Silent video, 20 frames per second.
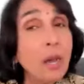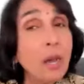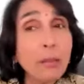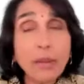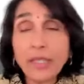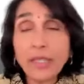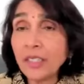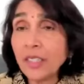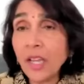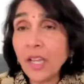
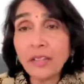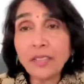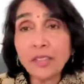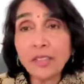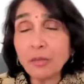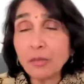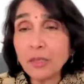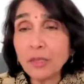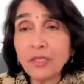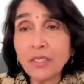But not
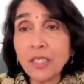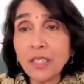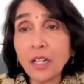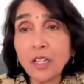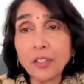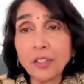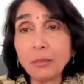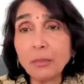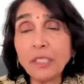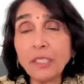the
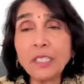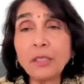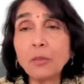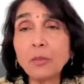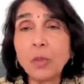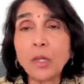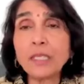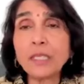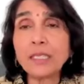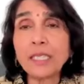result, meaning
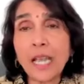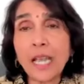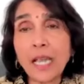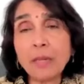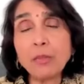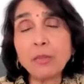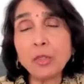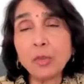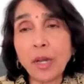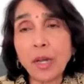what
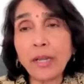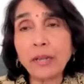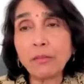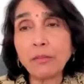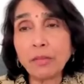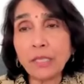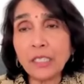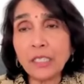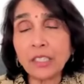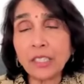time do I
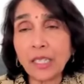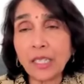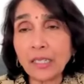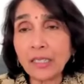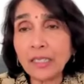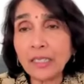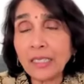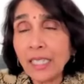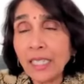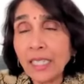reach at
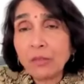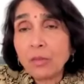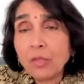the end,